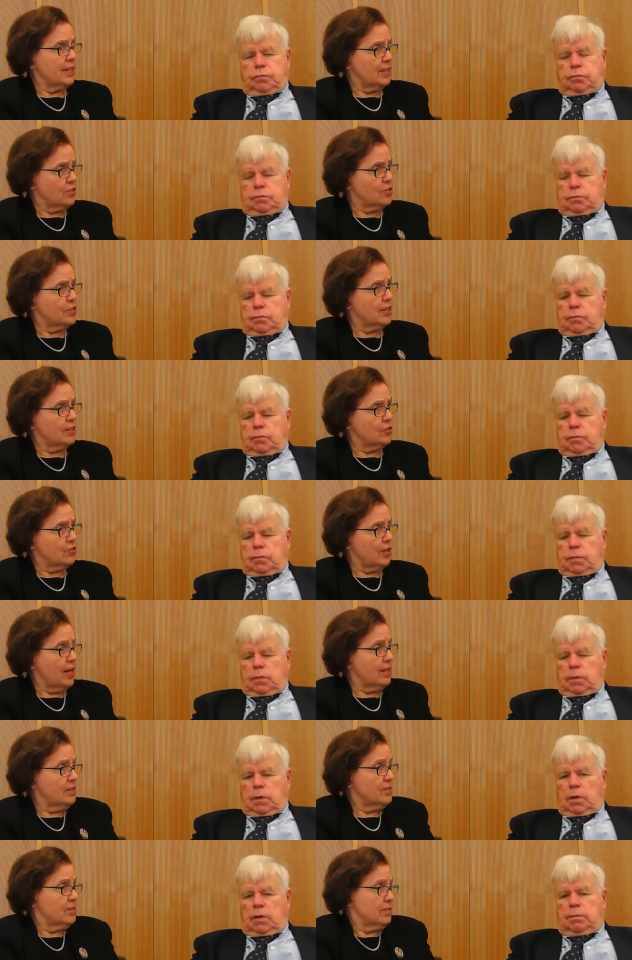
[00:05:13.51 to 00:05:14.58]
Speaker 1: legislature
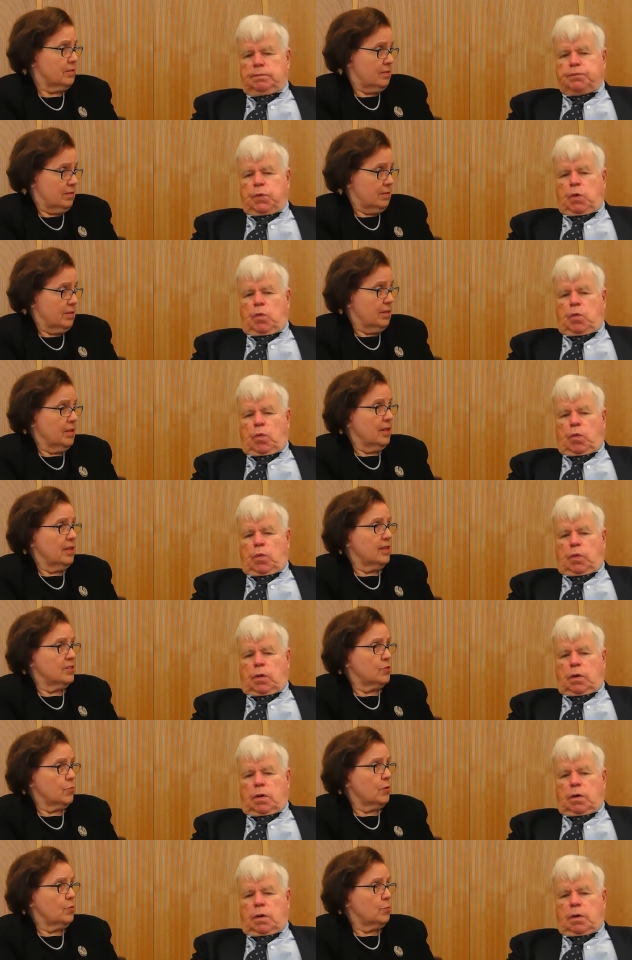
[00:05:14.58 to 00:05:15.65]
has,
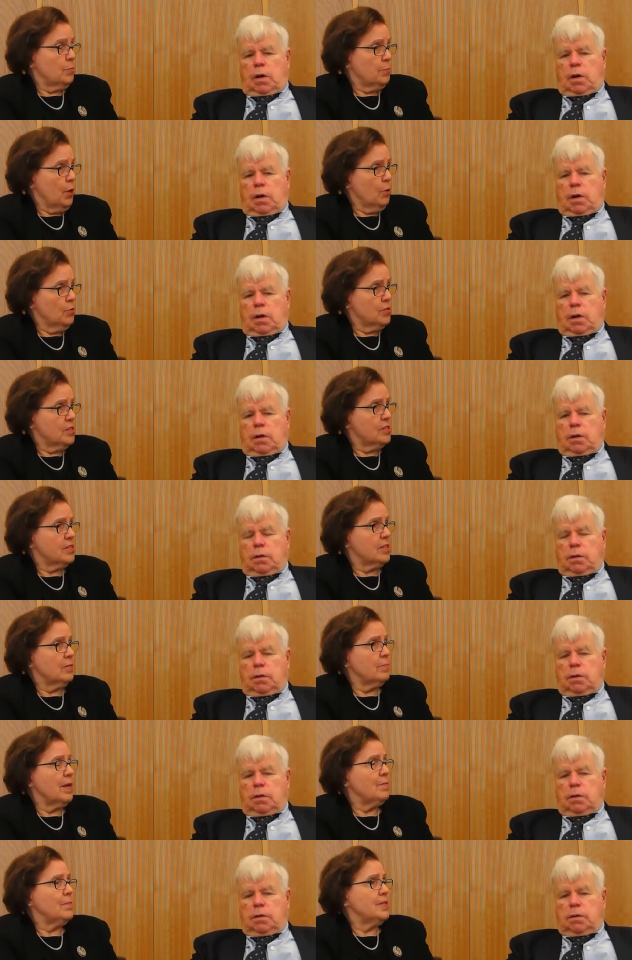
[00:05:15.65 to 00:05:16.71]
is one who proposes the
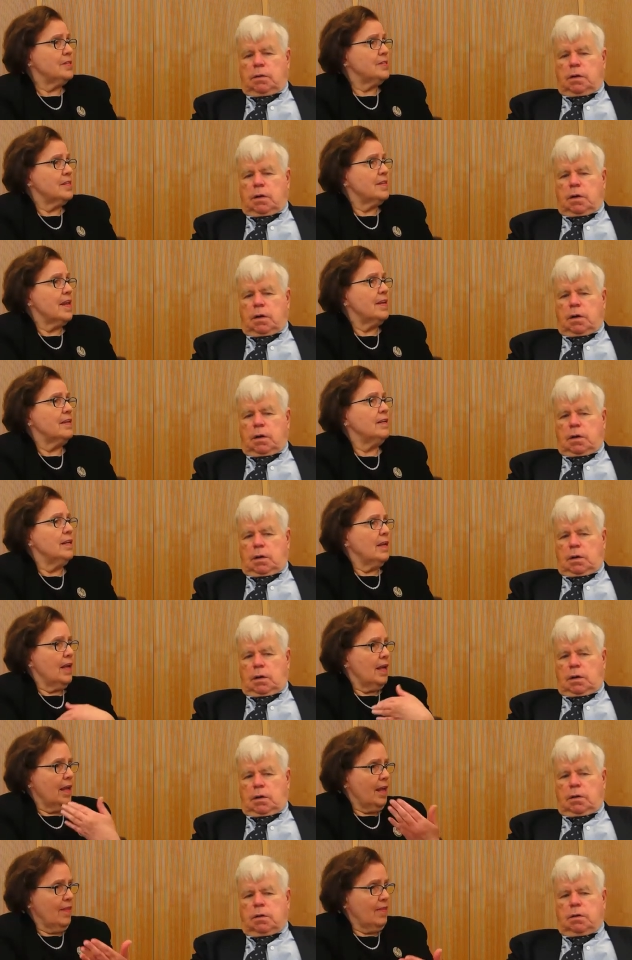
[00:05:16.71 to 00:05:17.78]
amendments and then,
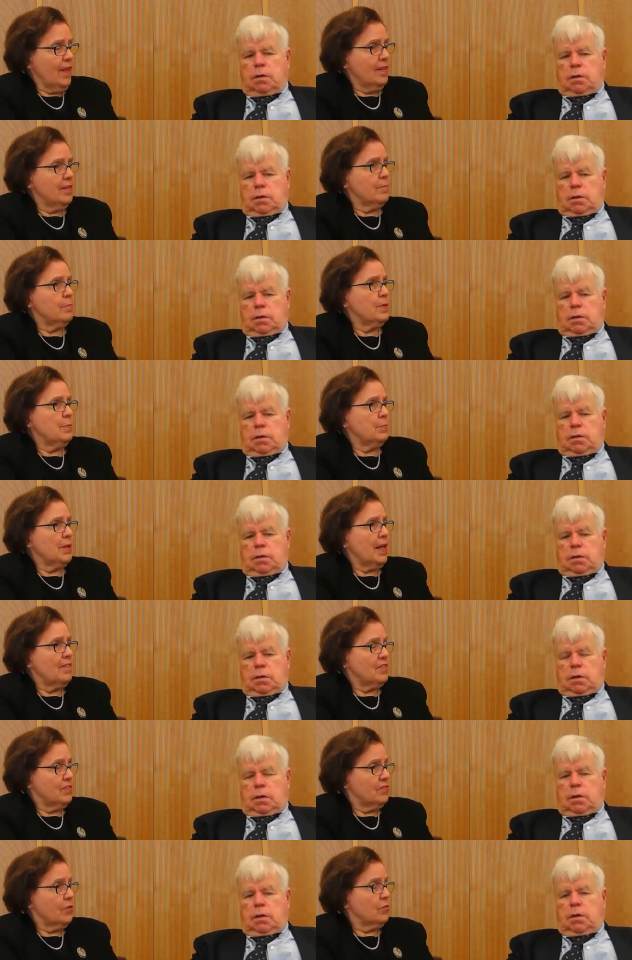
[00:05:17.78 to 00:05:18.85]
and then people
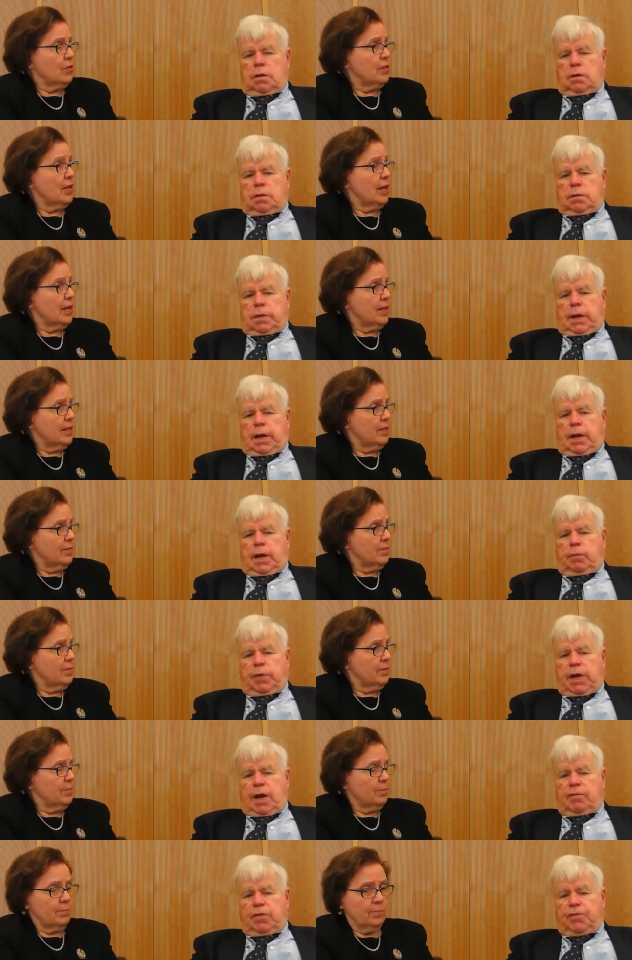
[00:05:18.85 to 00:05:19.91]
have to vote on it
Speaker 2: and
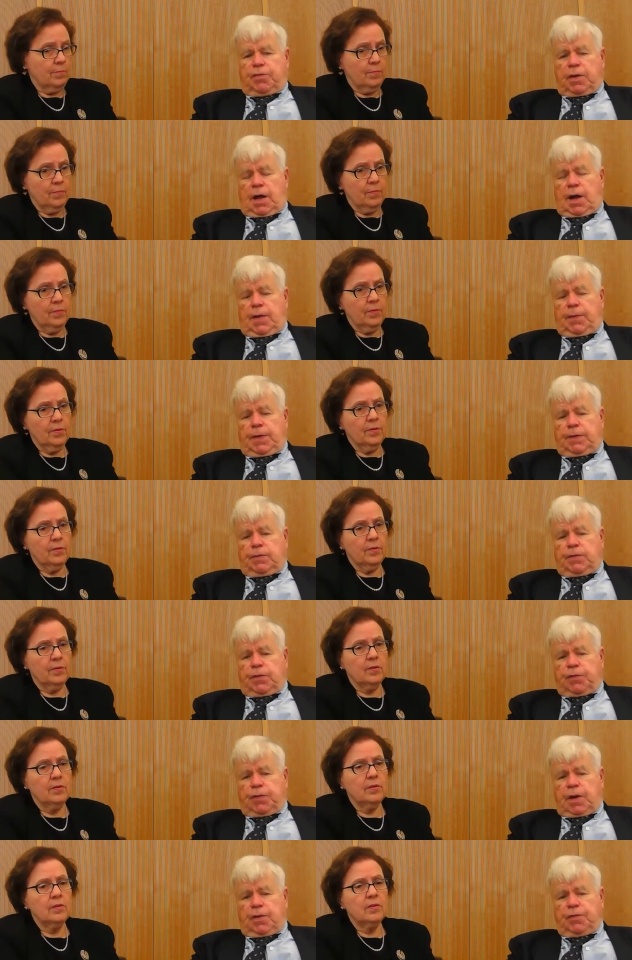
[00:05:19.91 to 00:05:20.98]
we have a slide that
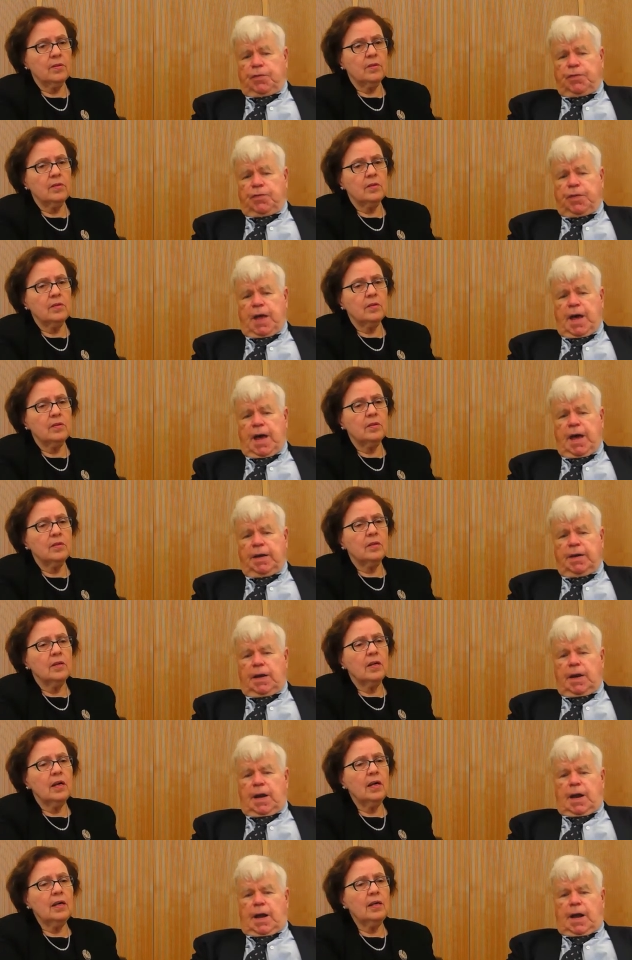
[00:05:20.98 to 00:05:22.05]
discusses that
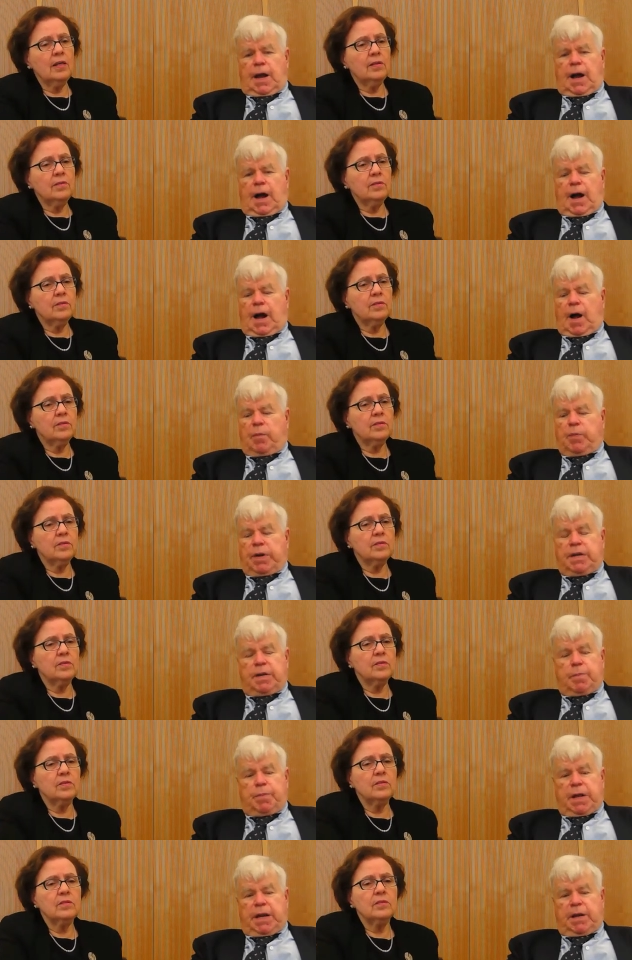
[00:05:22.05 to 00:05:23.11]
uh-huh. uh, in
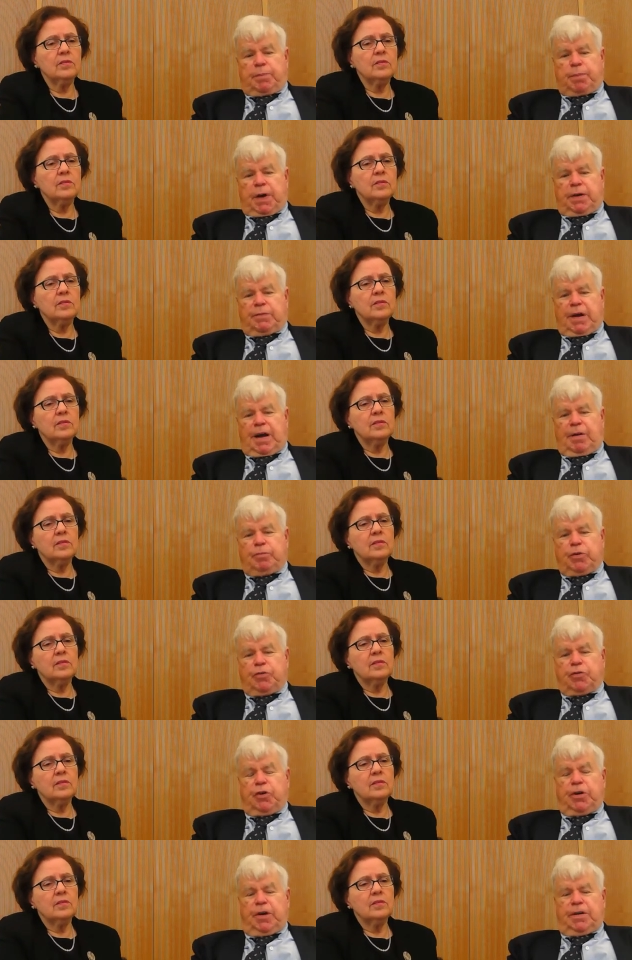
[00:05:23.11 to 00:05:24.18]
a minute, but I'm
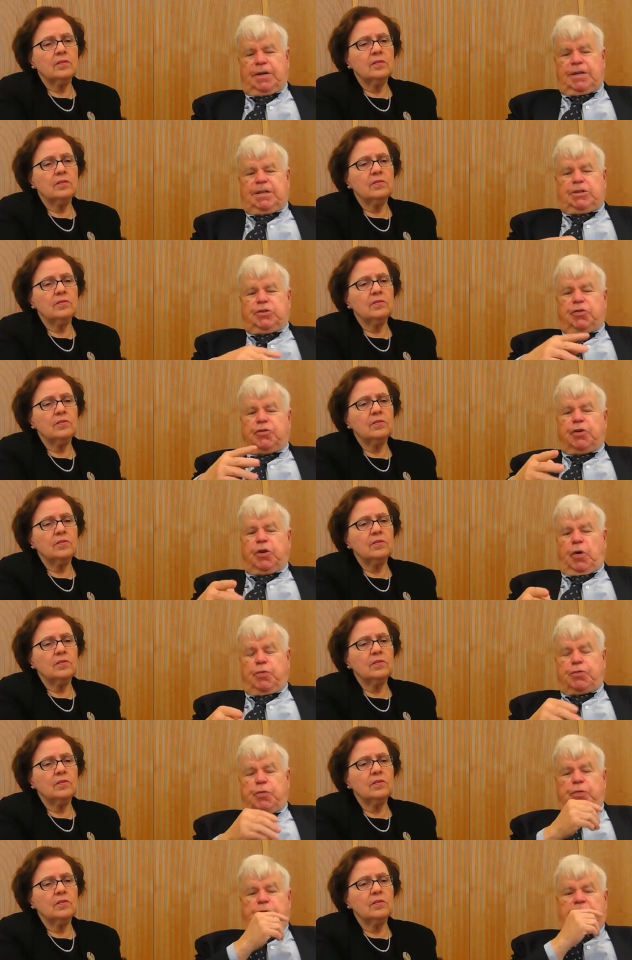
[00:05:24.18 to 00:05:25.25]
just going to, just to go through